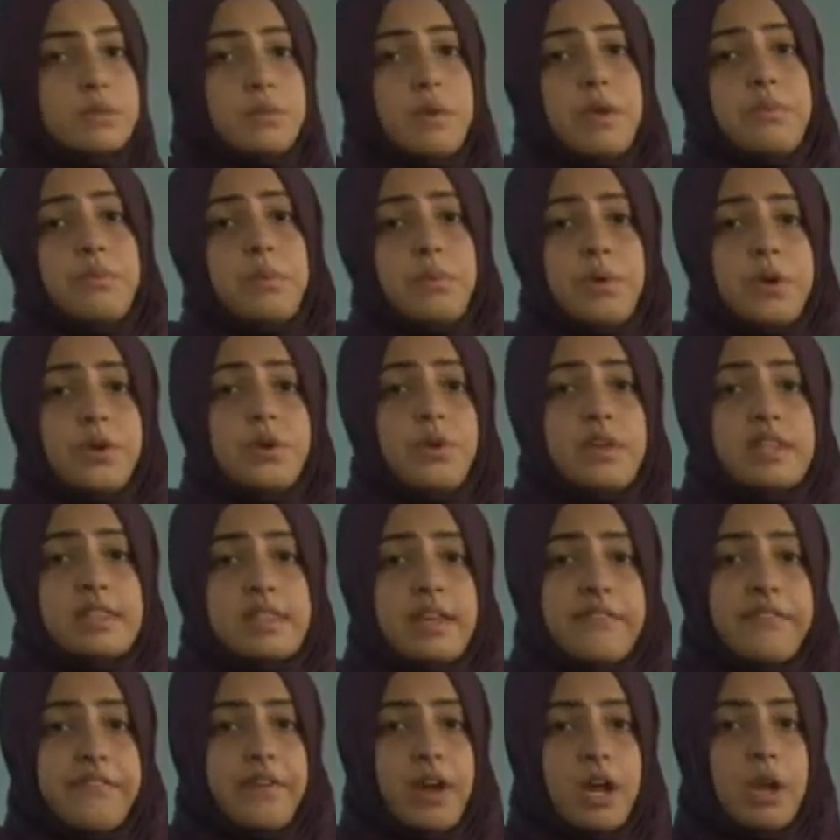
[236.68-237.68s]
when we were doing
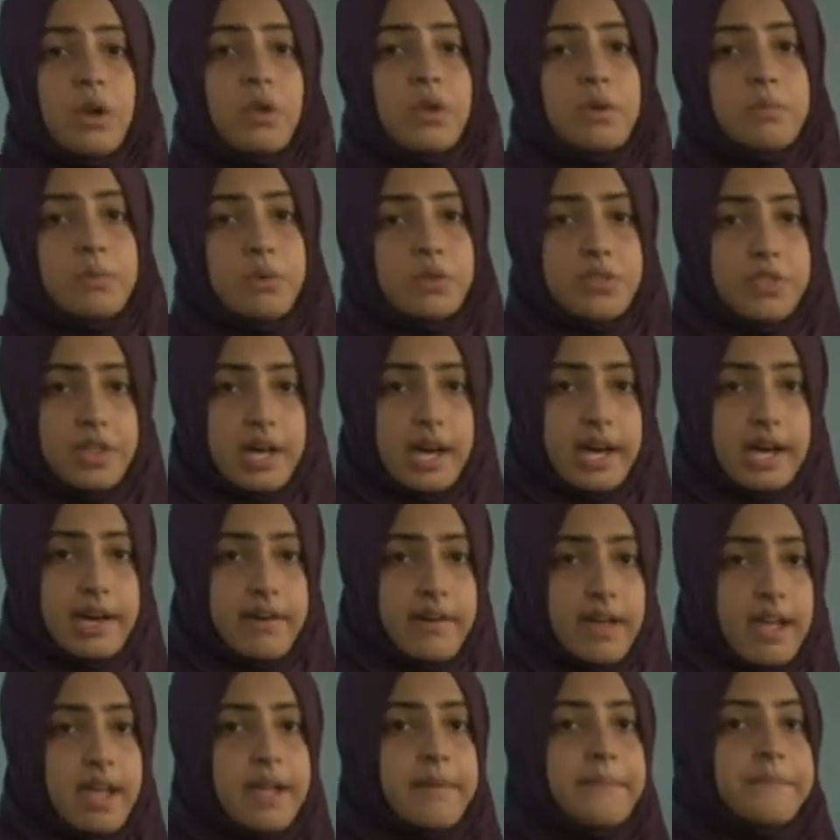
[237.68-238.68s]
the fi'lul
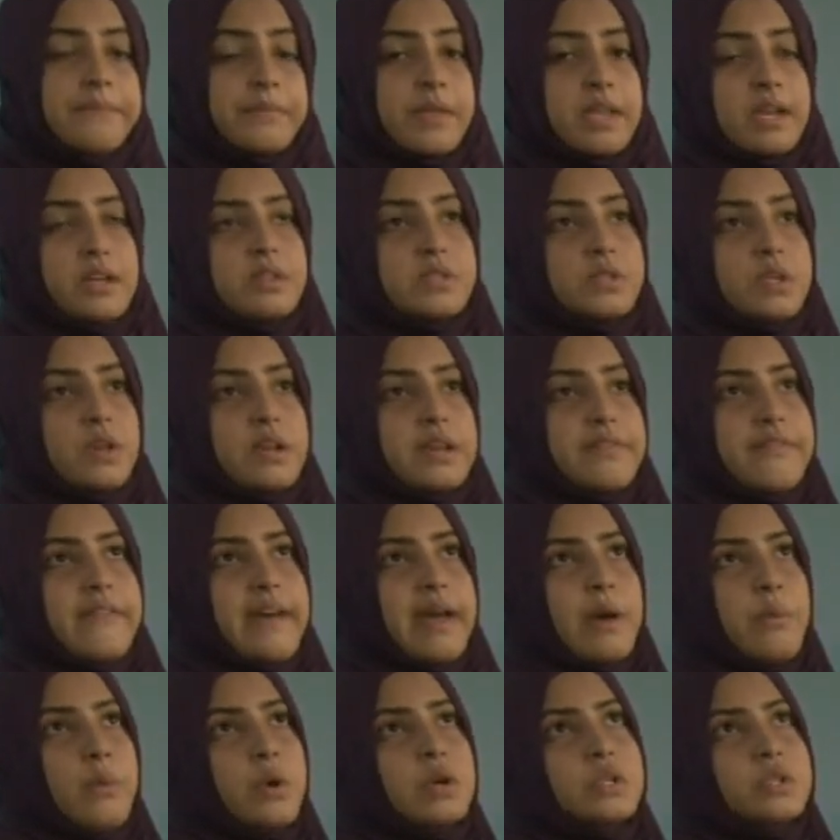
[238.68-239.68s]
mudari, so if
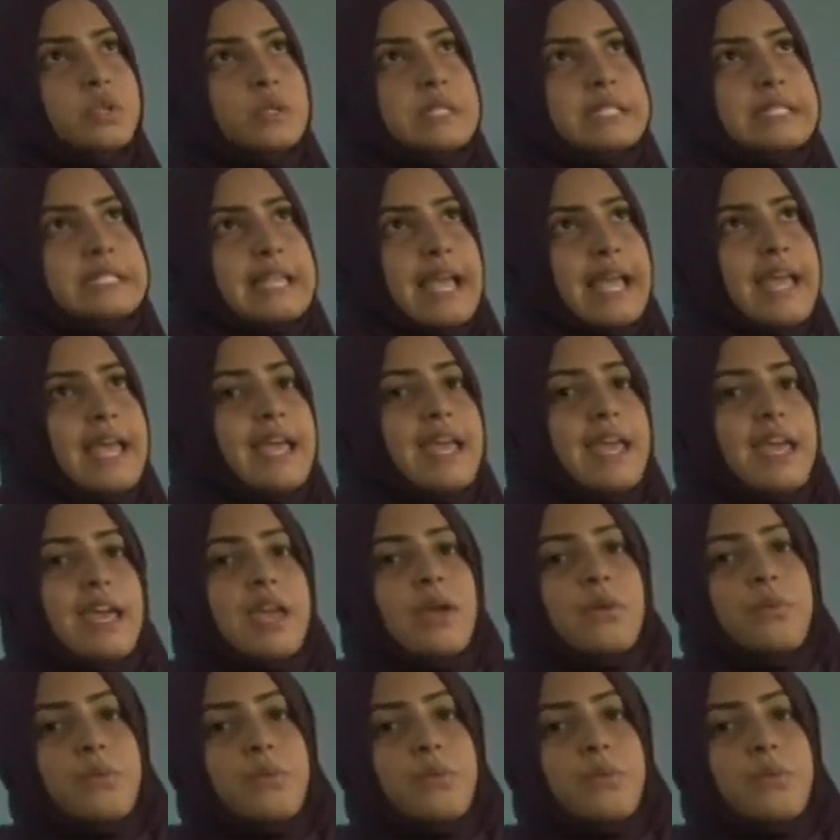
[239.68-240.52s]
I want to say he